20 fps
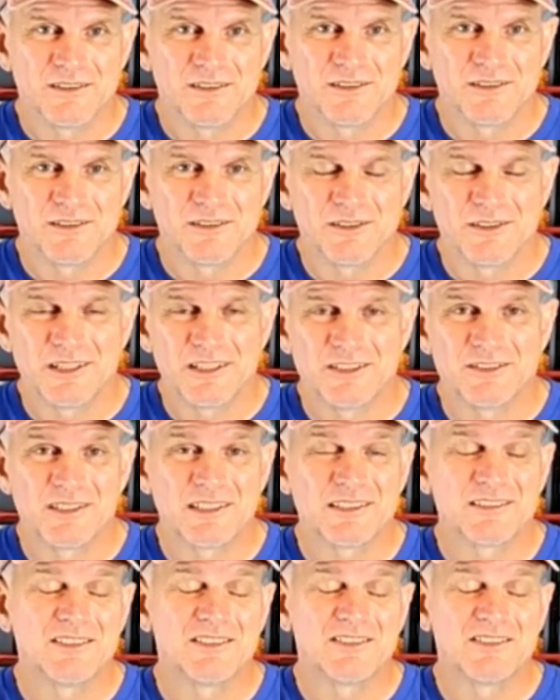I
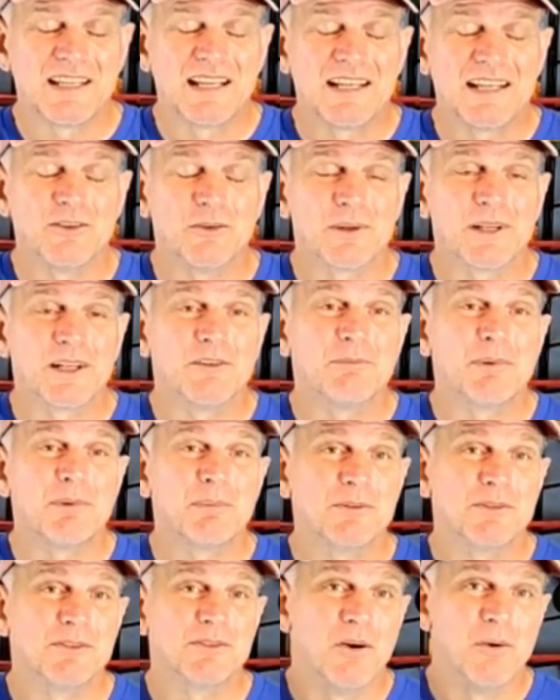guess I should say I don't care if
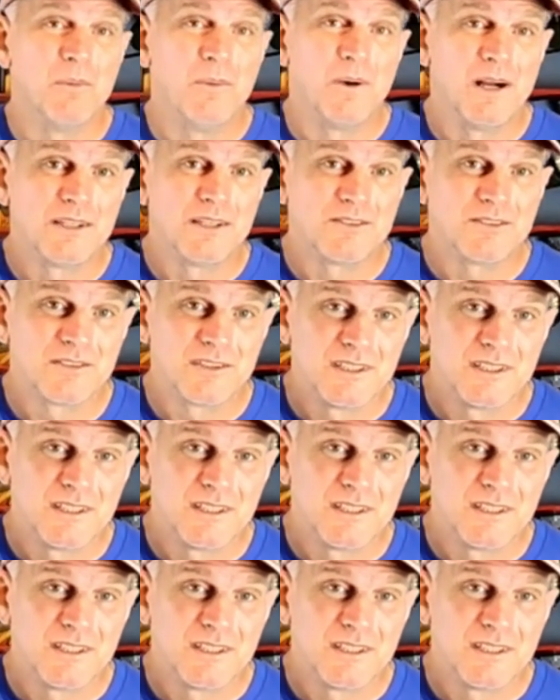people don't watch.